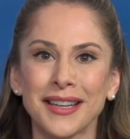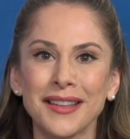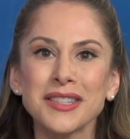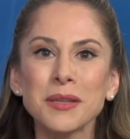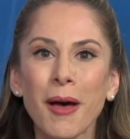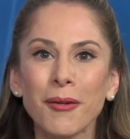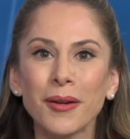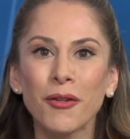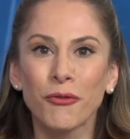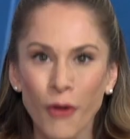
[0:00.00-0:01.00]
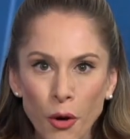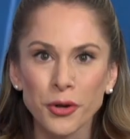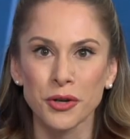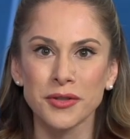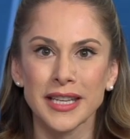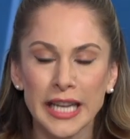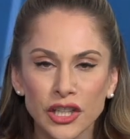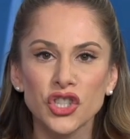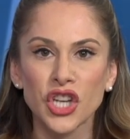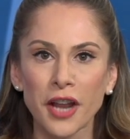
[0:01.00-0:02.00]
This is about voters
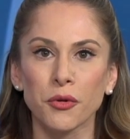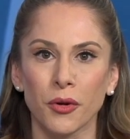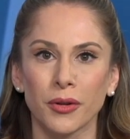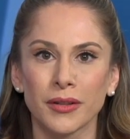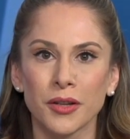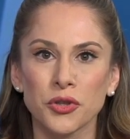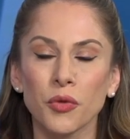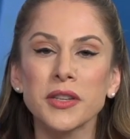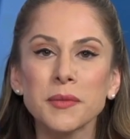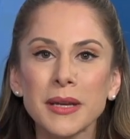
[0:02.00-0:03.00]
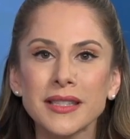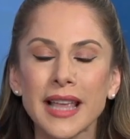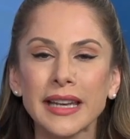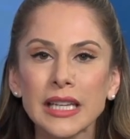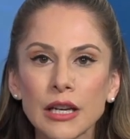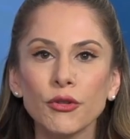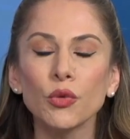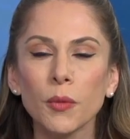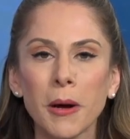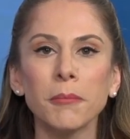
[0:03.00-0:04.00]
in general. So this means that even
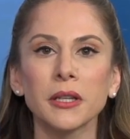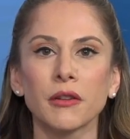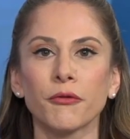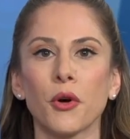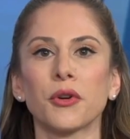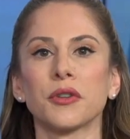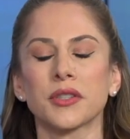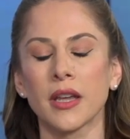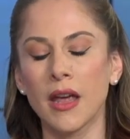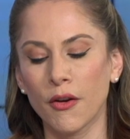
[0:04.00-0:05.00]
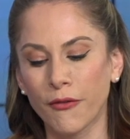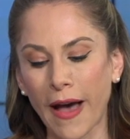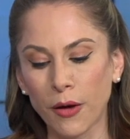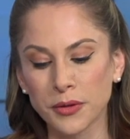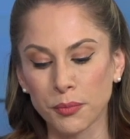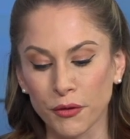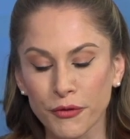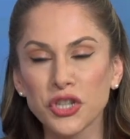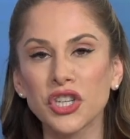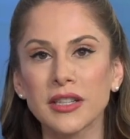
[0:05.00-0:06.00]
Republican voters found
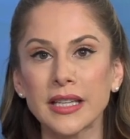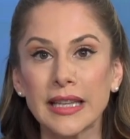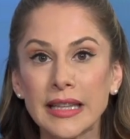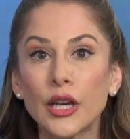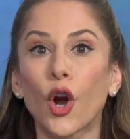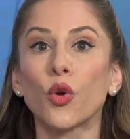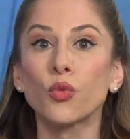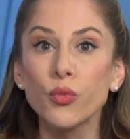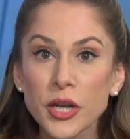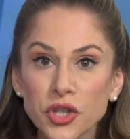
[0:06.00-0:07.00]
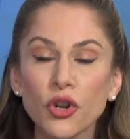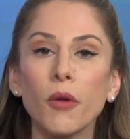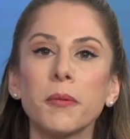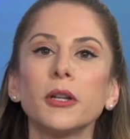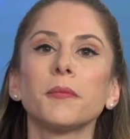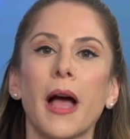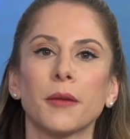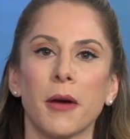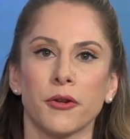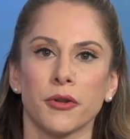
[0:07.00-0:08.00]
provisions in the original Build
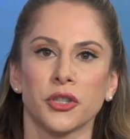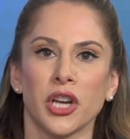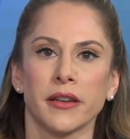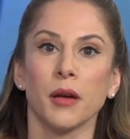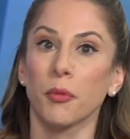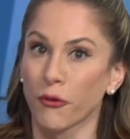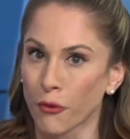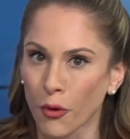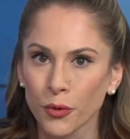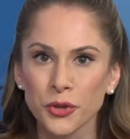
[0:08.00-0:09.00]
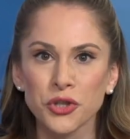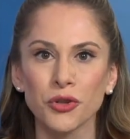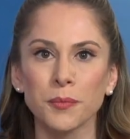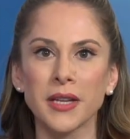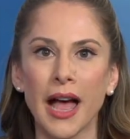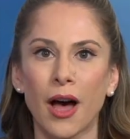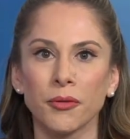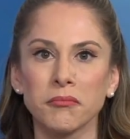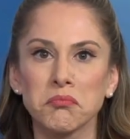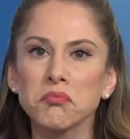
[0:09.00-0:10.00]
Back Better agenda before it was stripped
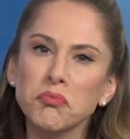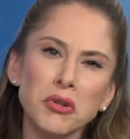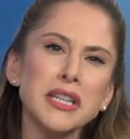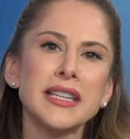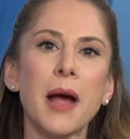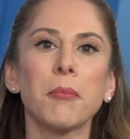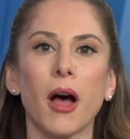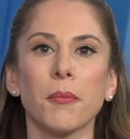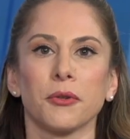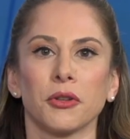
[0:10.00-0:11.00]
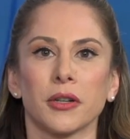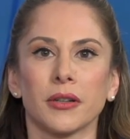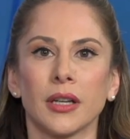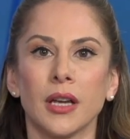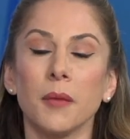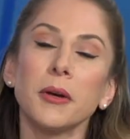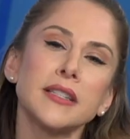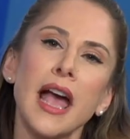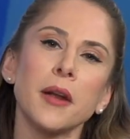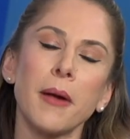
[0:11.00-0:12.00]
down pretty damn popular. But
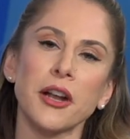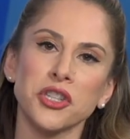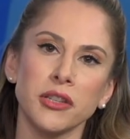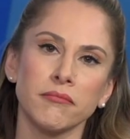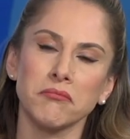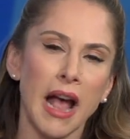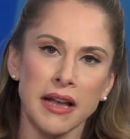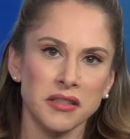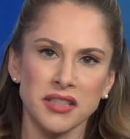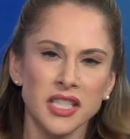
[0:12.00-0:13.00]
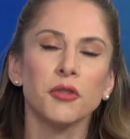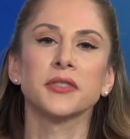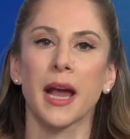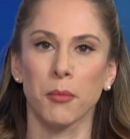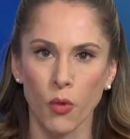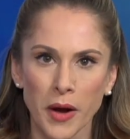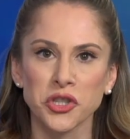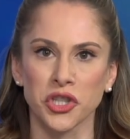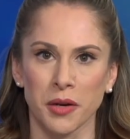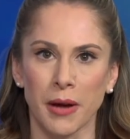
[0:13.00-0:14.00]
Dana Bash didn't ask a single damn
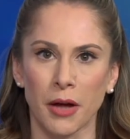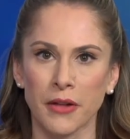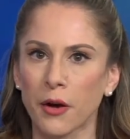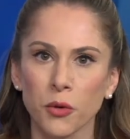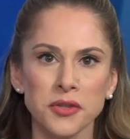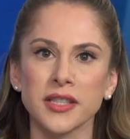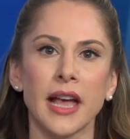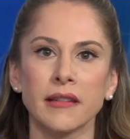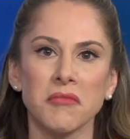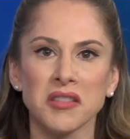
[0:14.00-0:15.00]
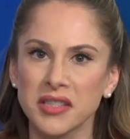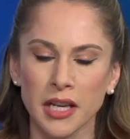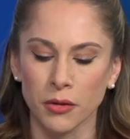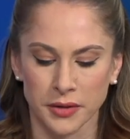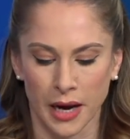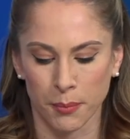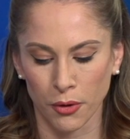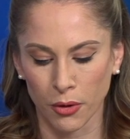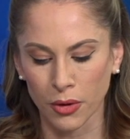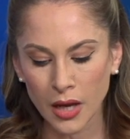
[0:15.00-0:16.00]
question about that or cite a single damn
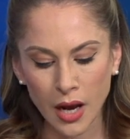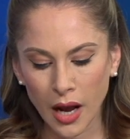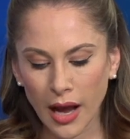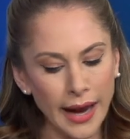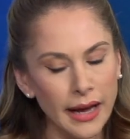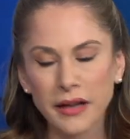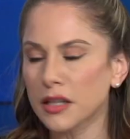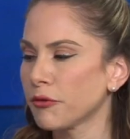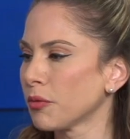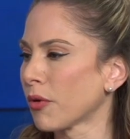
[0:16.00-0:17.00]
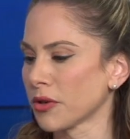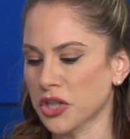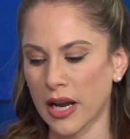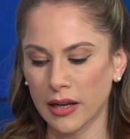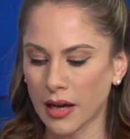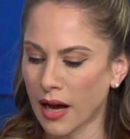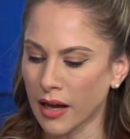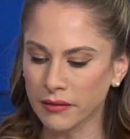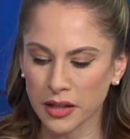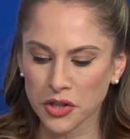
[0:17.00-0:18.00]
poll. I gotta give you more, Cenk.
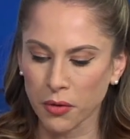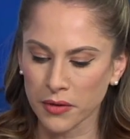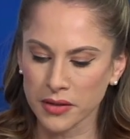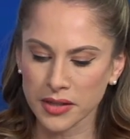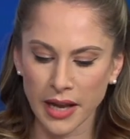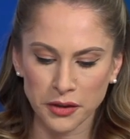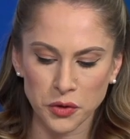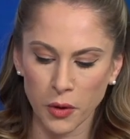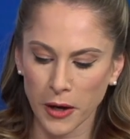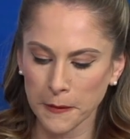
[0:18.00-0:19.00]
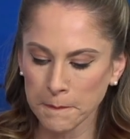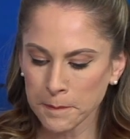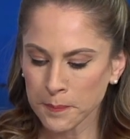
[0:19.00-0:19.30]
Let's go to this next one.